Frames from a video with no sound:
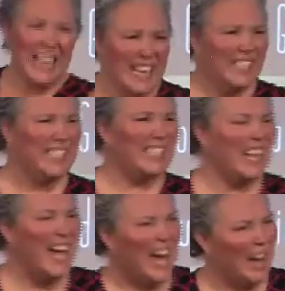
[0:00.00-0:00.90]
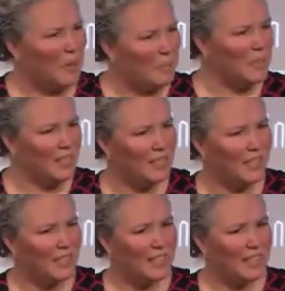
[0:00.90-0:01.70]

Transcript: need steps.